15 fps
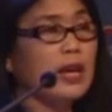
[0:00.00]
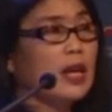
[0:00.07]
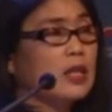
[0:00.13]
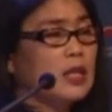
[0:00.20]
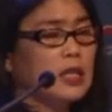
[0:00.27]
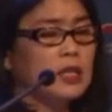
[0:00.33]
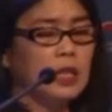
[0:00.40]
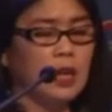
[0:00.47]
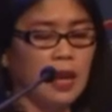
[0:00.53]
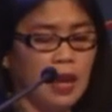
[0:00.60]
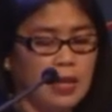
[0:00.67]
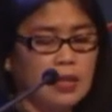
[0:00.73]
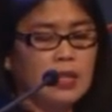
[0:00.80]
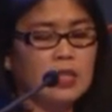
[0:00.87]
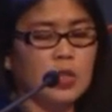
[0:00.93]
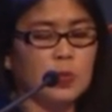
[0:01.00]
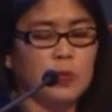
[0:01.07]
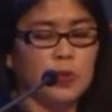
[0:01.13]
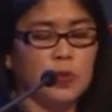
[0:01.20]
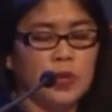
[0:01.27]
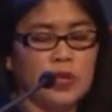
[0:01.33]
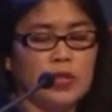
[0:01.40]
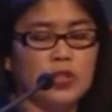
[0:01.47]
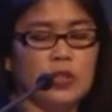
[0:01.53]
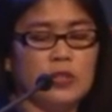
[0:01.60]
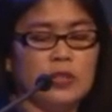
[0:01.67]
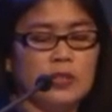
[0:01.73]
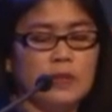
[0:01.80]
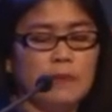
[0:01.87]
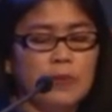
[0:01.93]
and
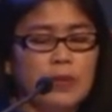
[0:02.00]
inspirations.